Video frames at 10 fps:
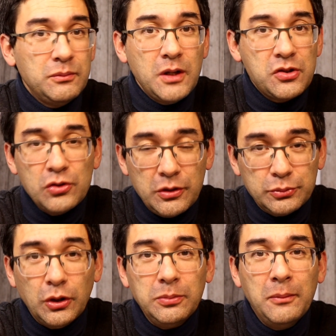That's not a
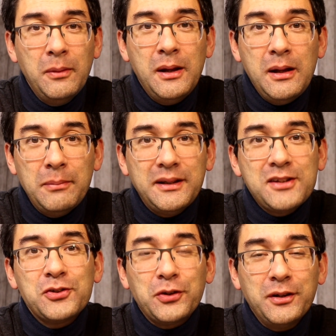problem, but
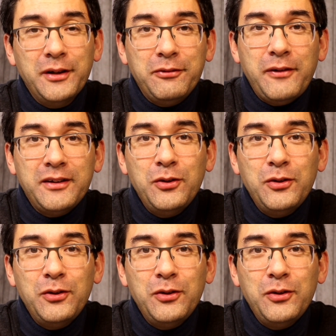that's not enough.